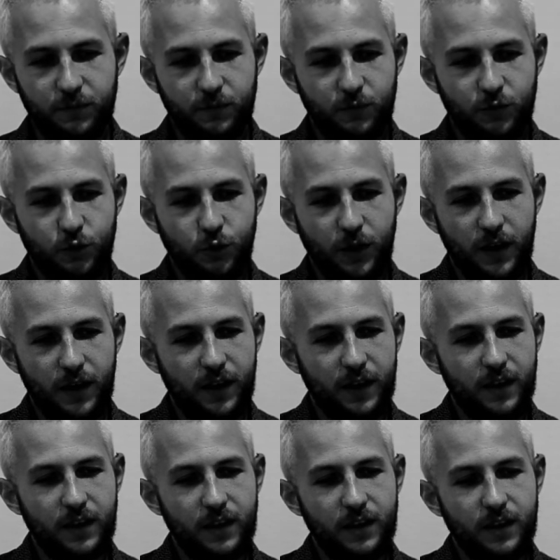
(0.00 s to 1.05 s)

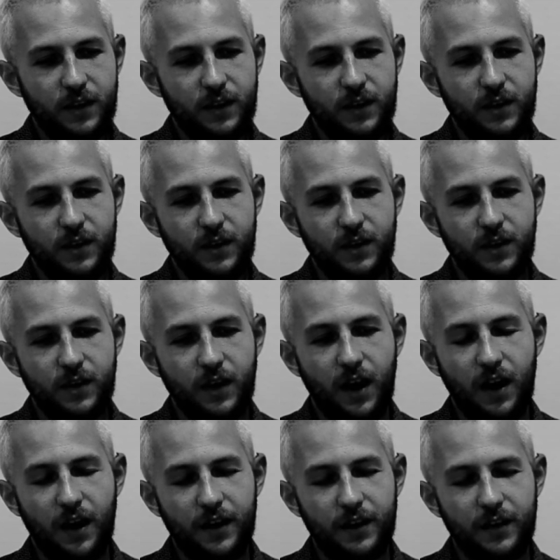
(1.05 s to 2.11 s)
Today,
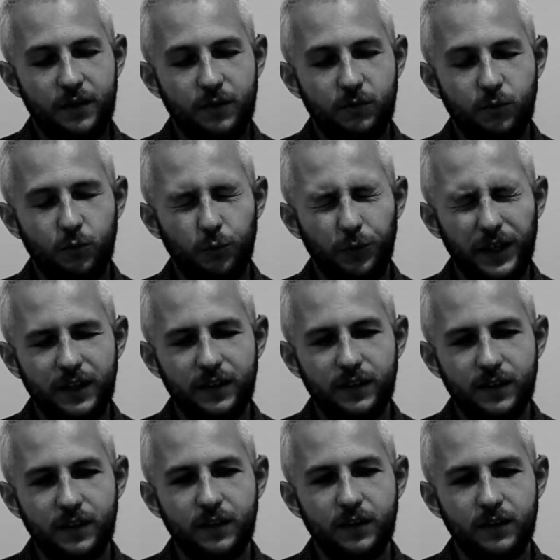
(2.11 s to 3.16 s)
I
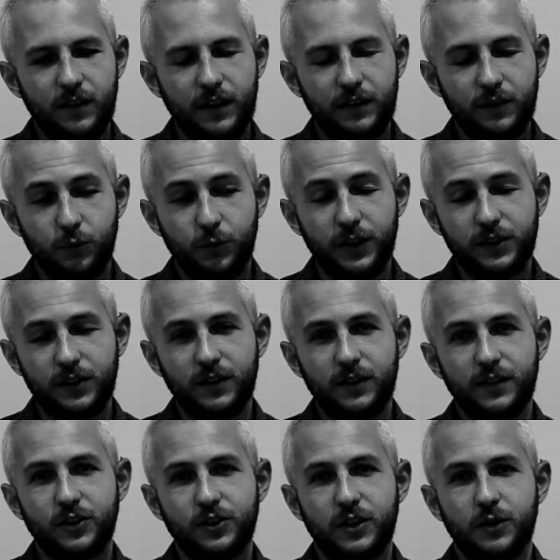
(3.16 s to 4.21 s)
really, and recently
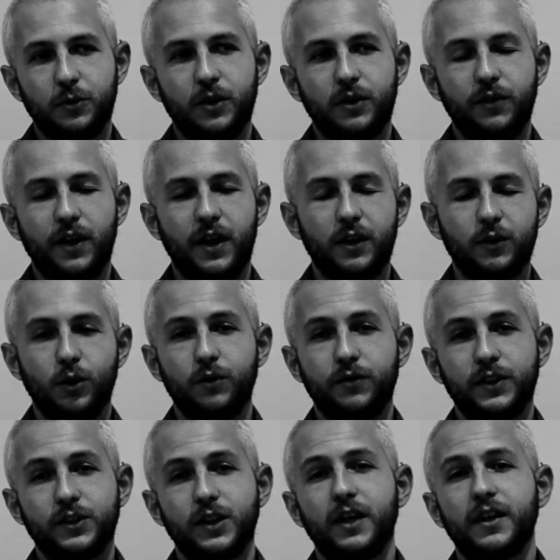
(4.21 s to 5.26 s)
in general, I've had a lot of
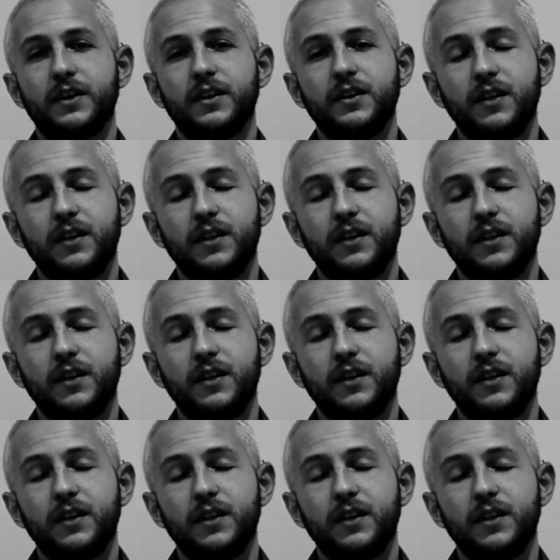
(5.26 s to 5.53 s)
anxiety